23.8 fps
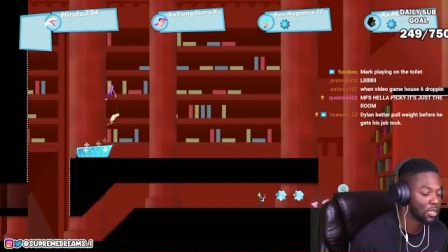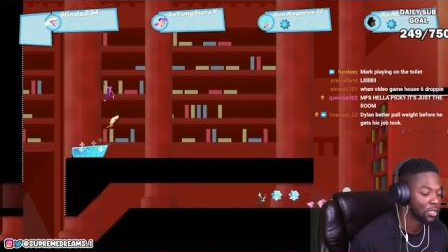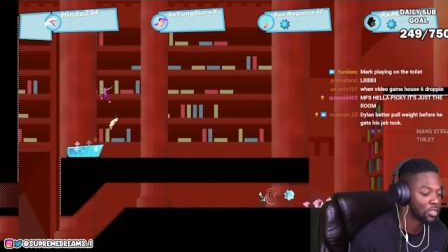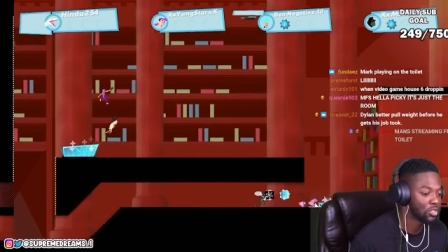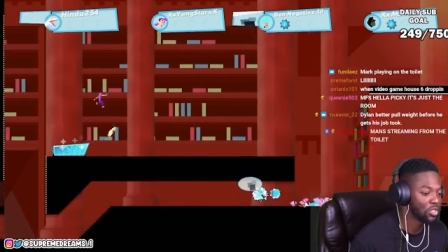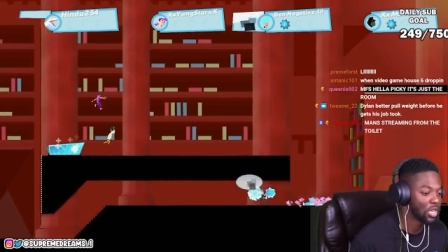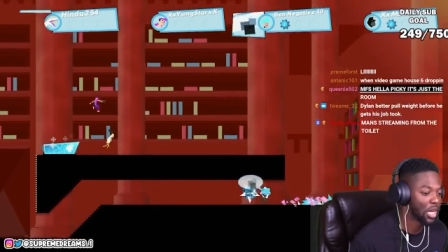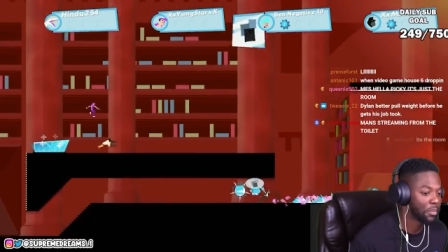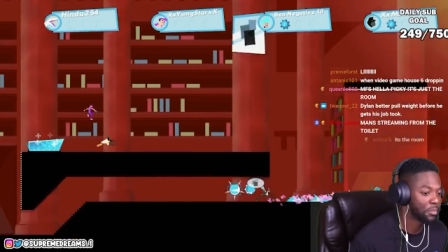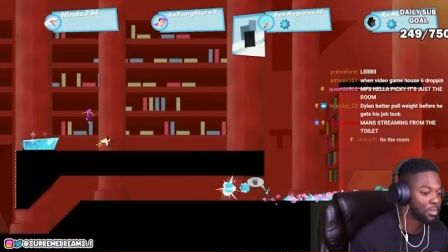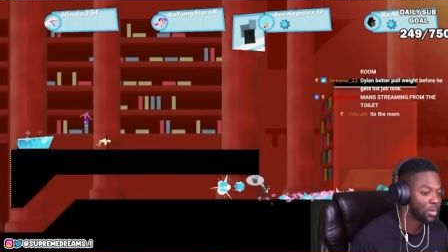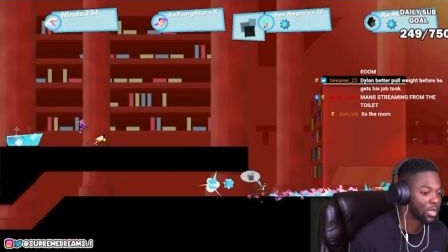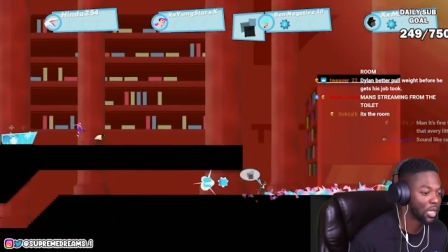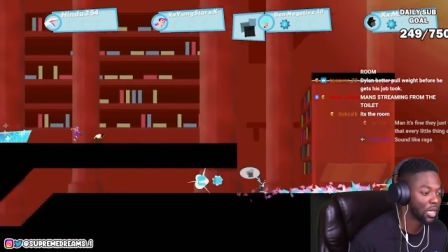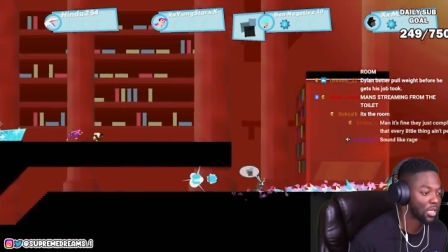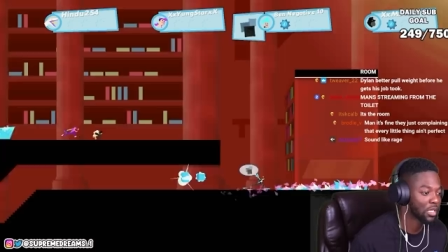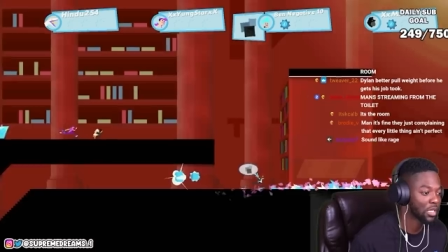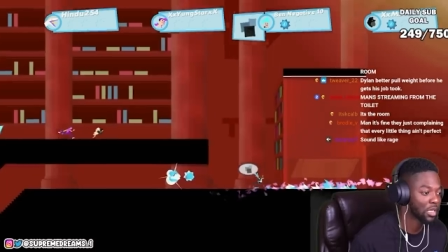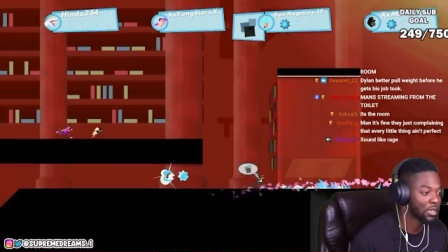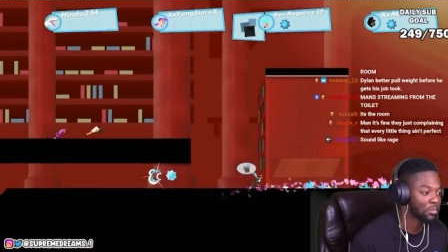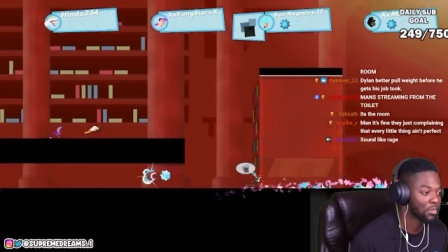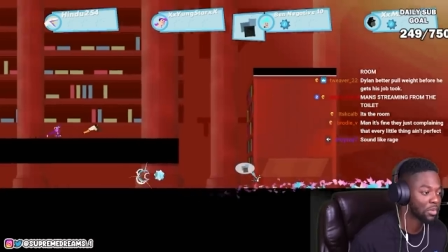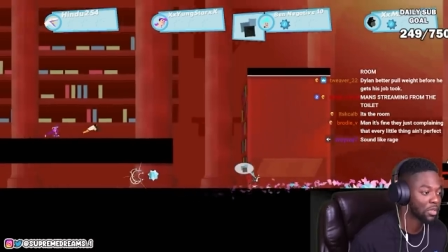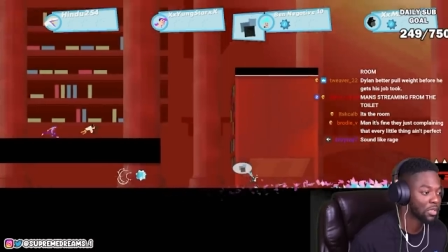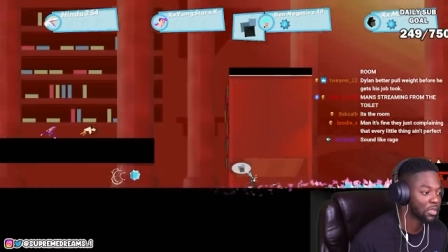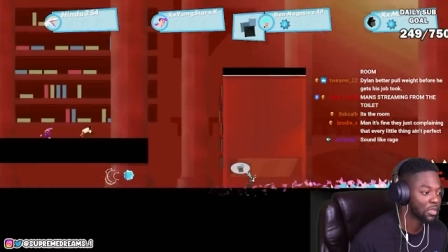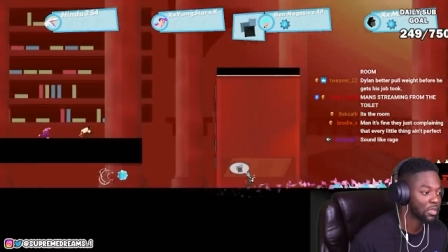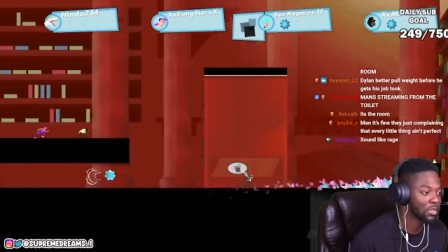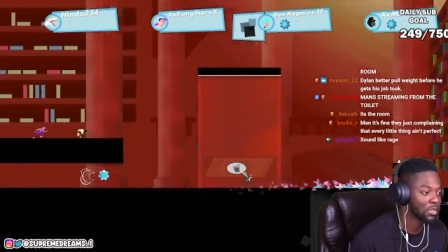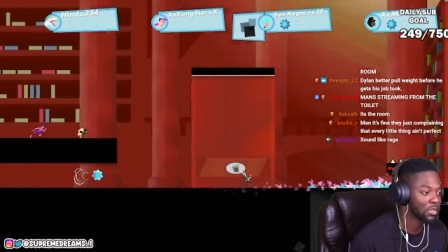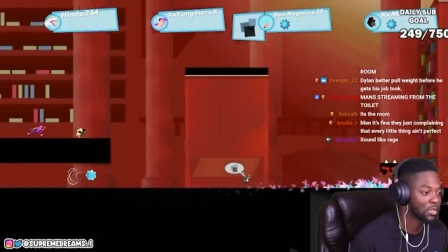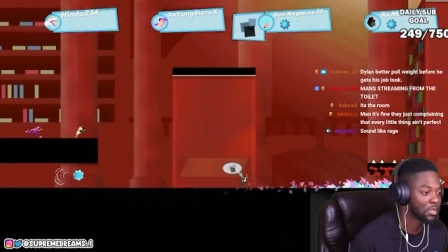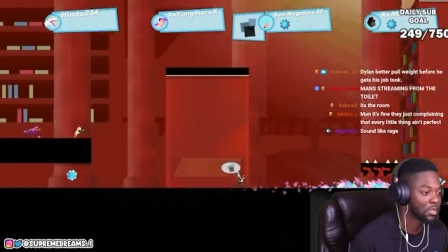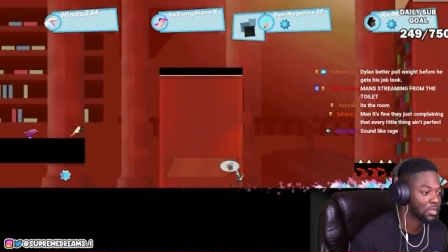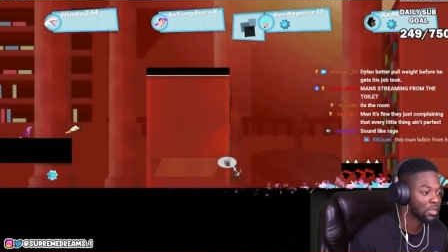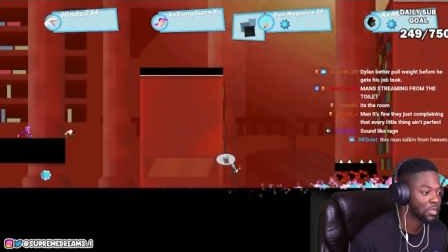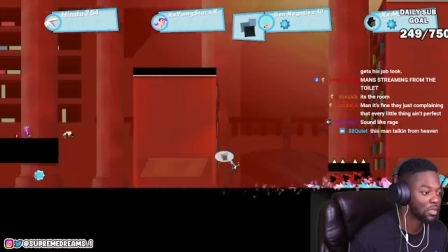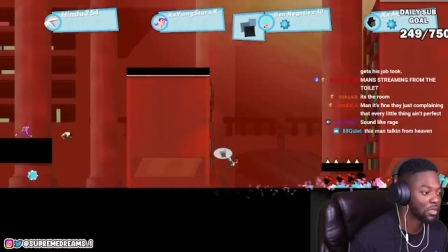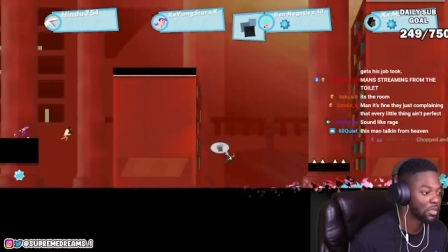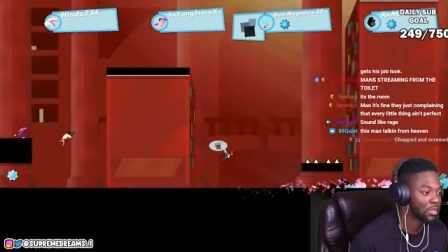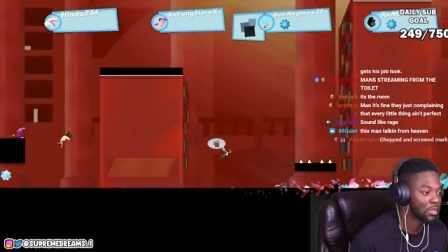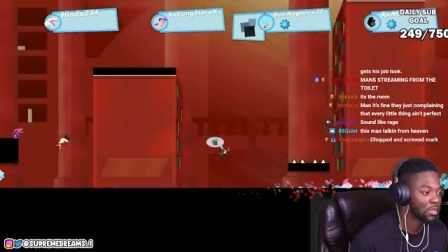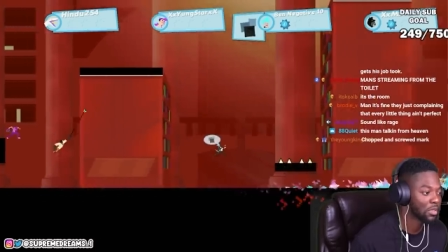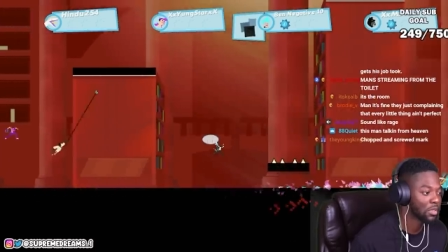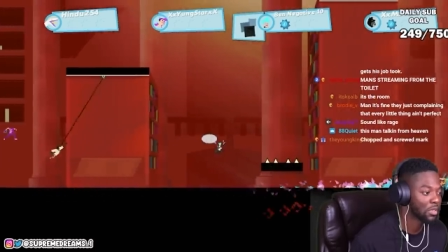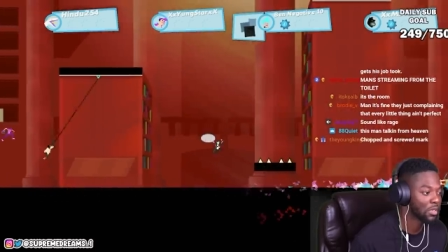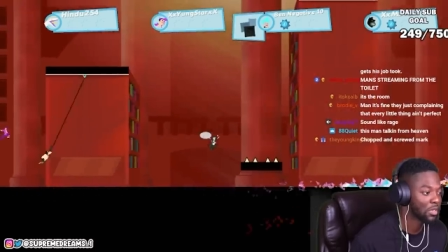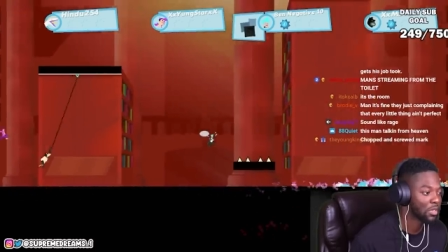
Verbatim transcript: You're not built like that, man. I